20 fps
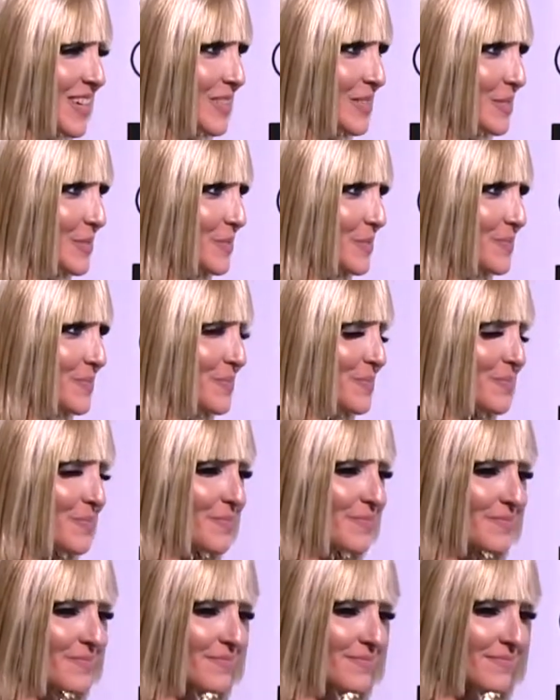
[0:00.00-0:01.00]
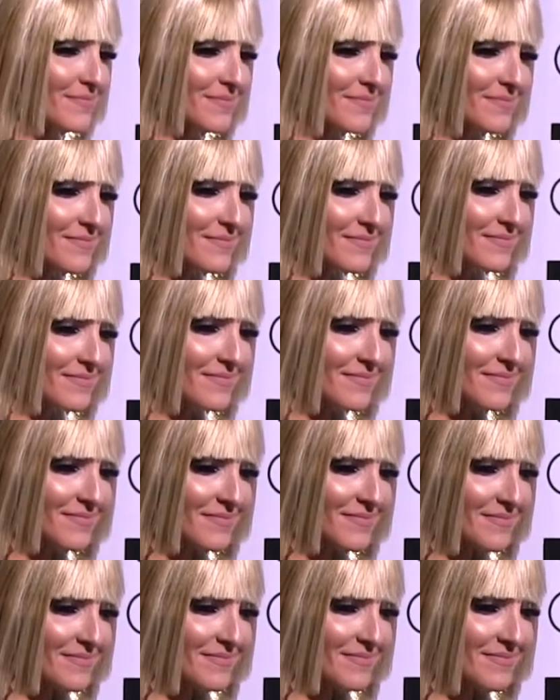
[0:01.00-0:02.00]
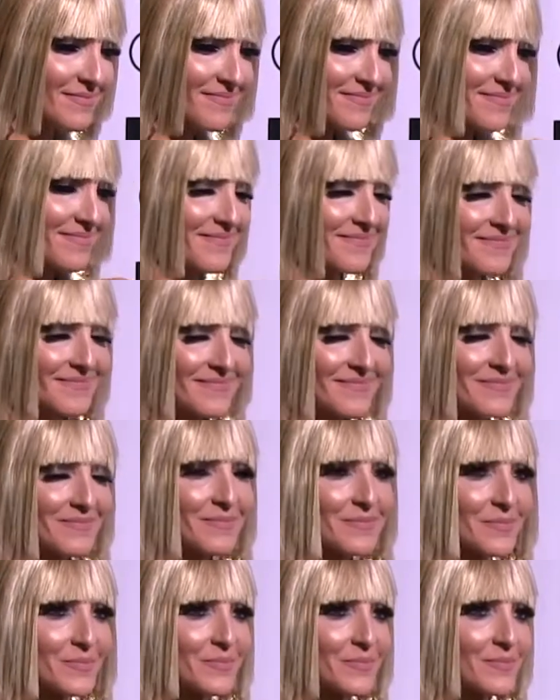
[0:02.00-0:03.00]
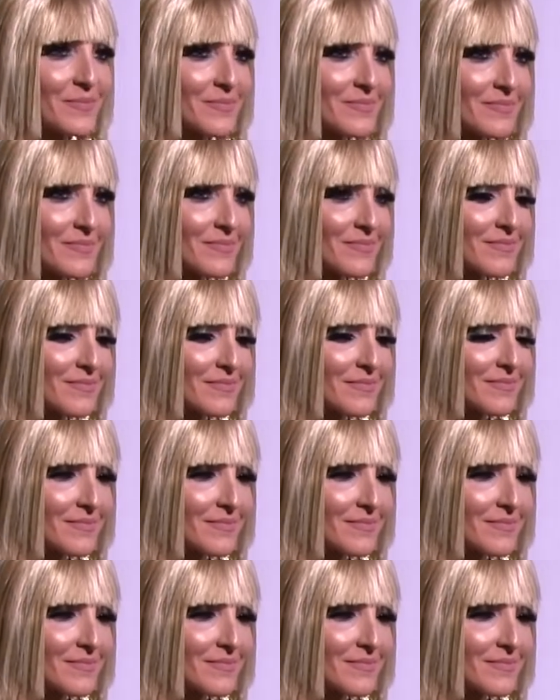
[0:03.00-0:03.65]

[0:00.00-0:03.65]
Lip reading: (silent)